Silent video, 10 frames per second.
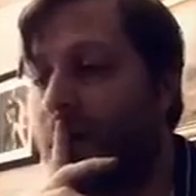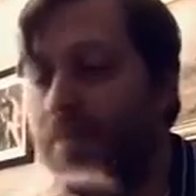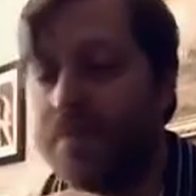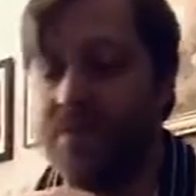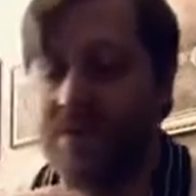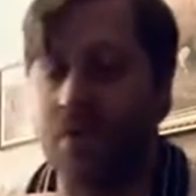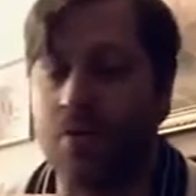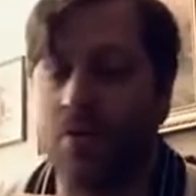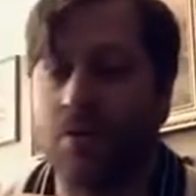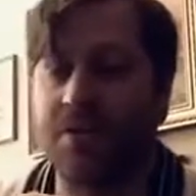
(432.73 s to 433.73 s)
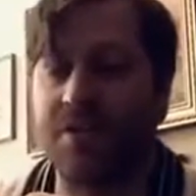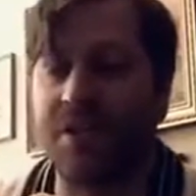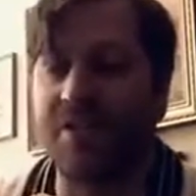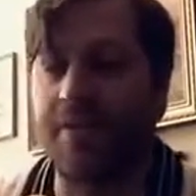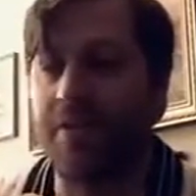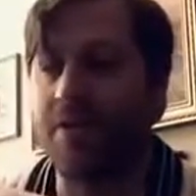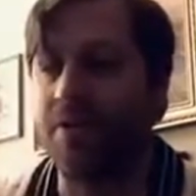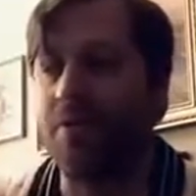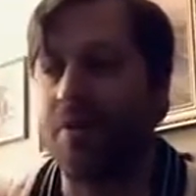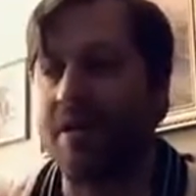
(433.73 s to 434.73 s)
Stonewall sneaks up on the
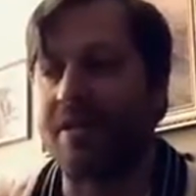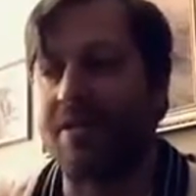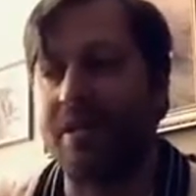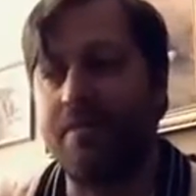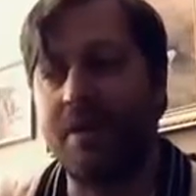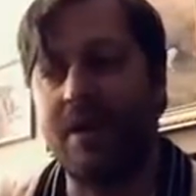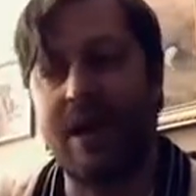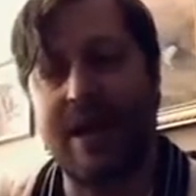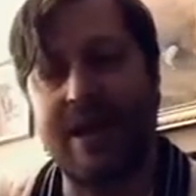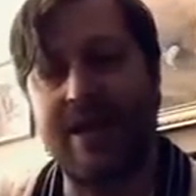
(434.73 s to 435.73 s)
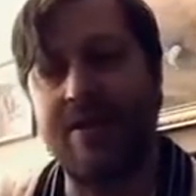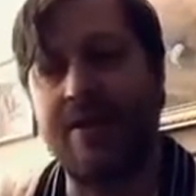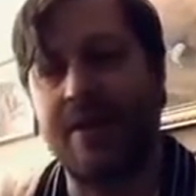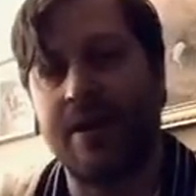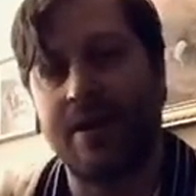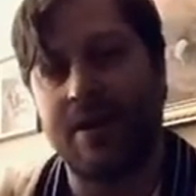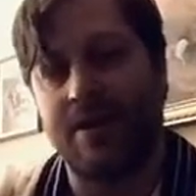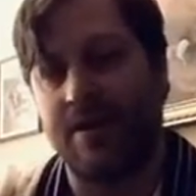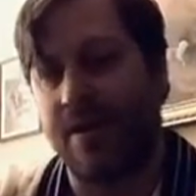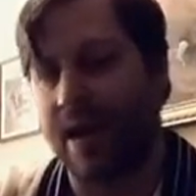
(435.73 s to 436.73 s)
Union army that's sleeping, and
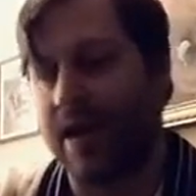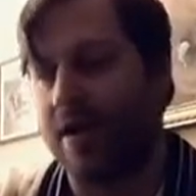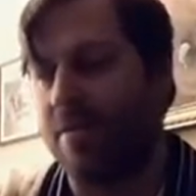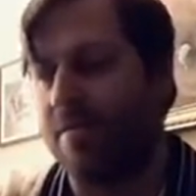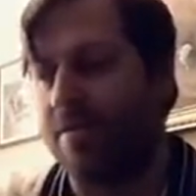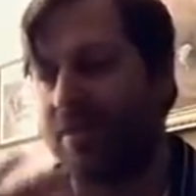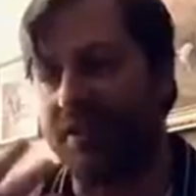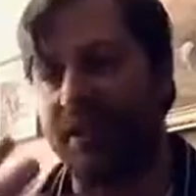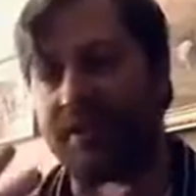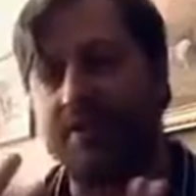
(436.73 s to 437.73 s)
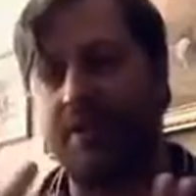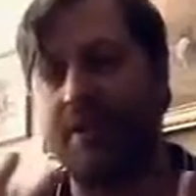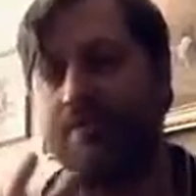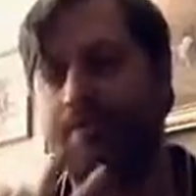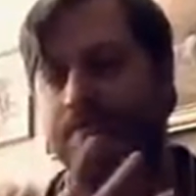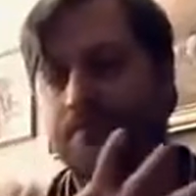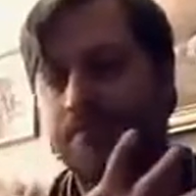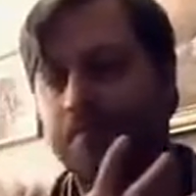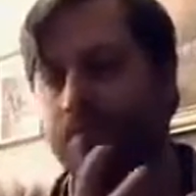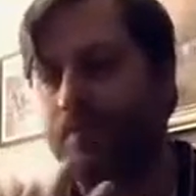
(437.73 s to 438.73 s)
they successfully
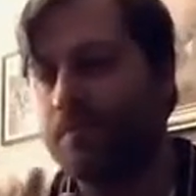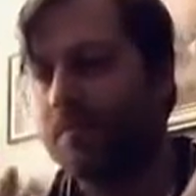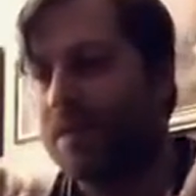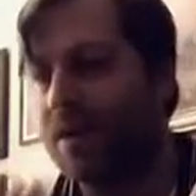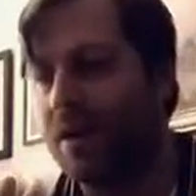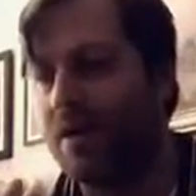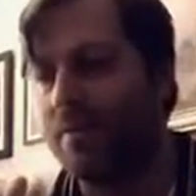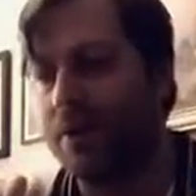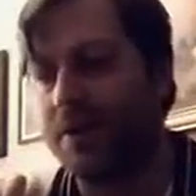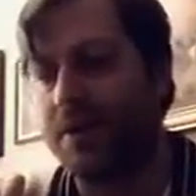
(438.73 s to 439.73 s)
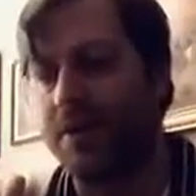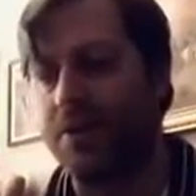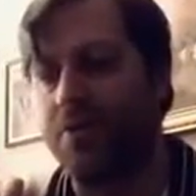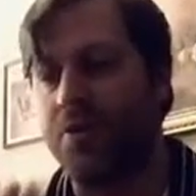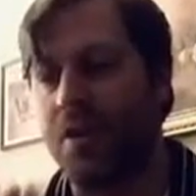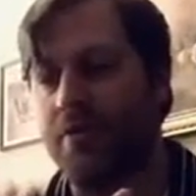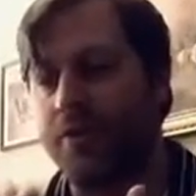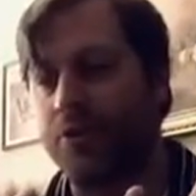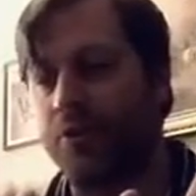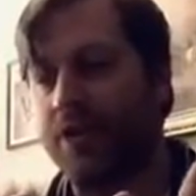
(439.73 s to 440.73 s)
put the Union on
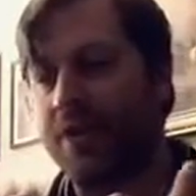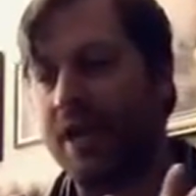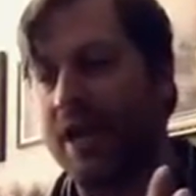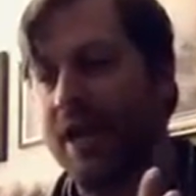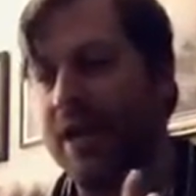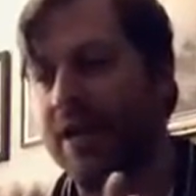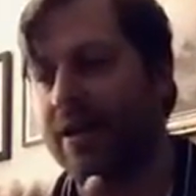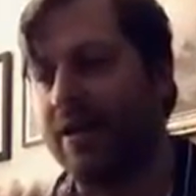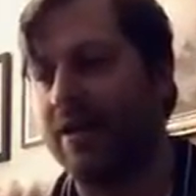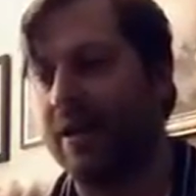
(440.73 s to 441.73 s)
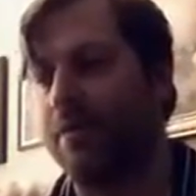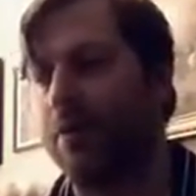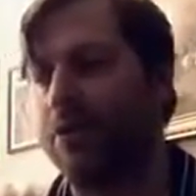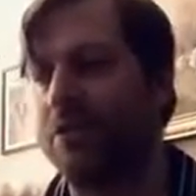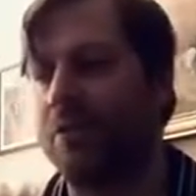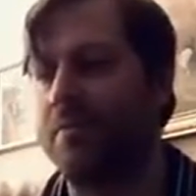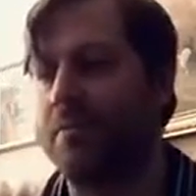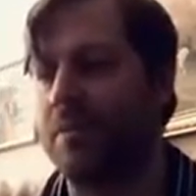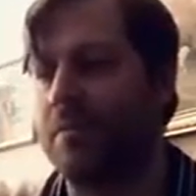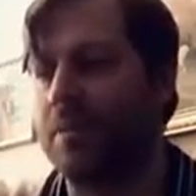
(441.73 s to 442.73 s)
retreat, and they push them,
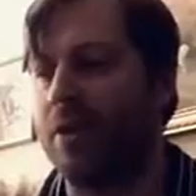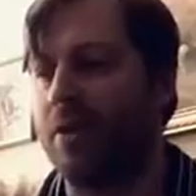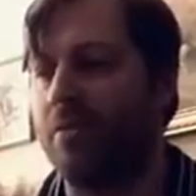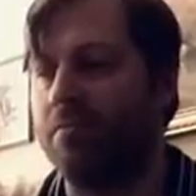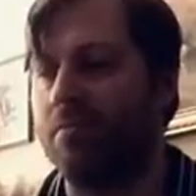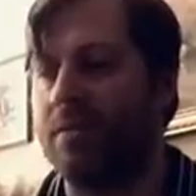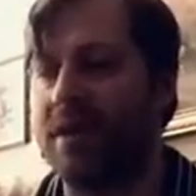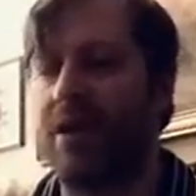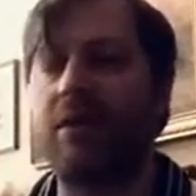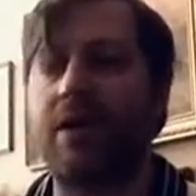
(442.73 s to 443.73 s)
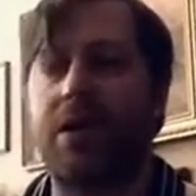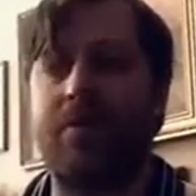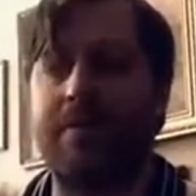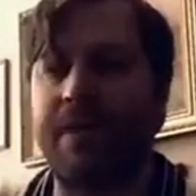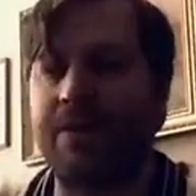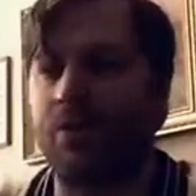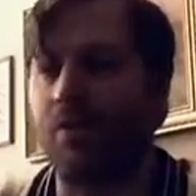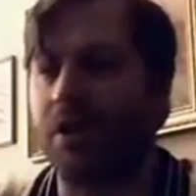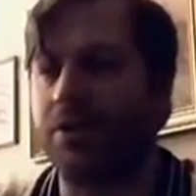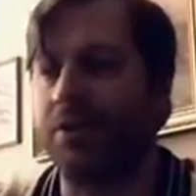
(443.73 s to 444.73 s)
nearly all the way back to
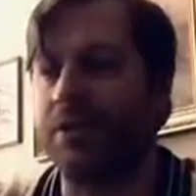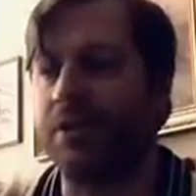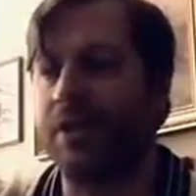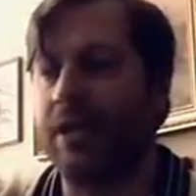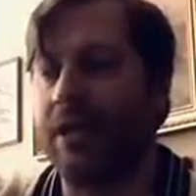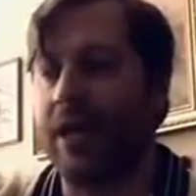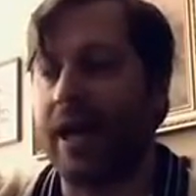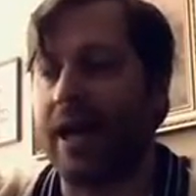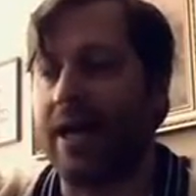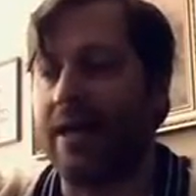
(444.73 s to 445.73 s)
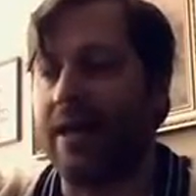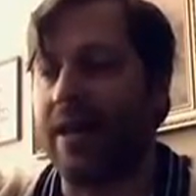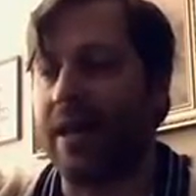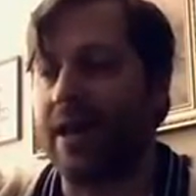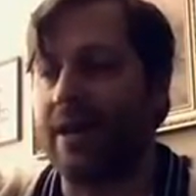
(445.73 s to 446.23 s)
Washington, and they,